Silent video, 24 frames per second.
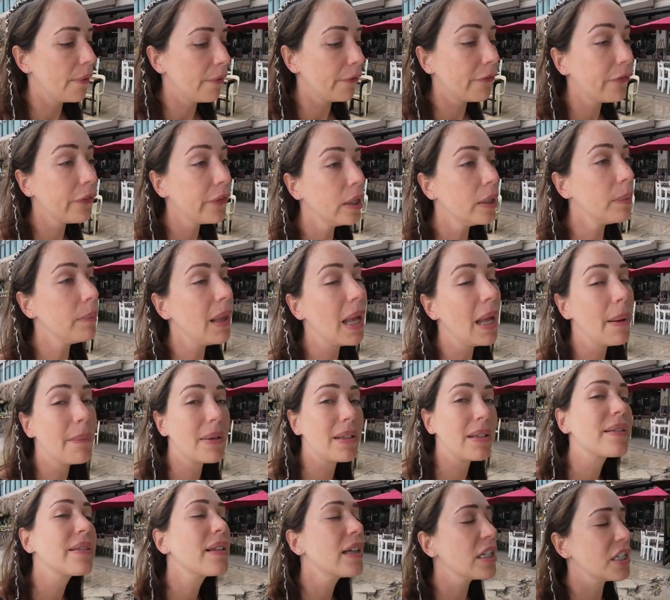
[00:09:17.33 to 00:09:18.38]
film a
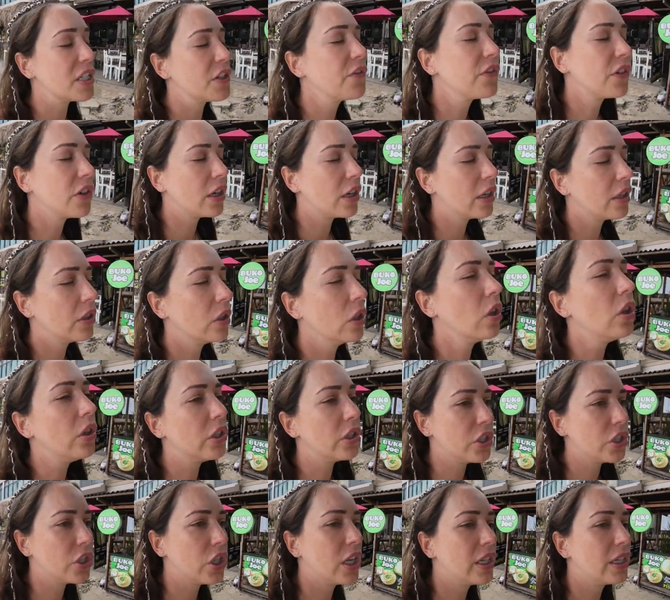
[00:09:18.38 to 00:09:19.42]
massage for another
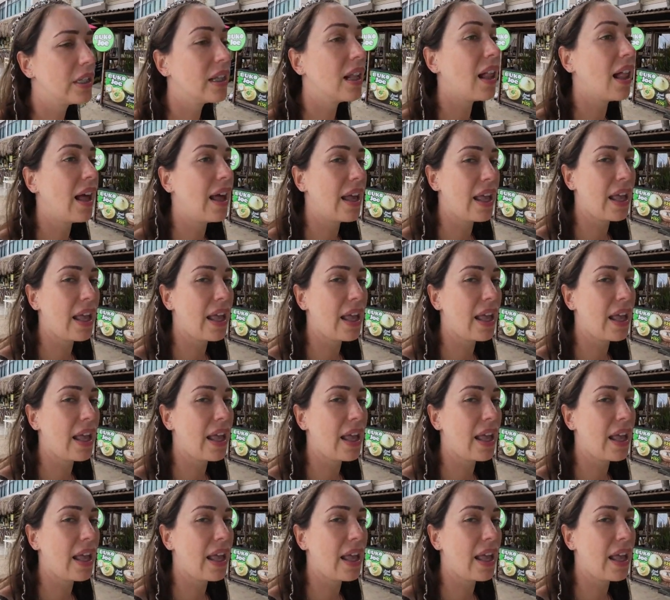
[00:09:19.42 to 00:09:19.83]
channel I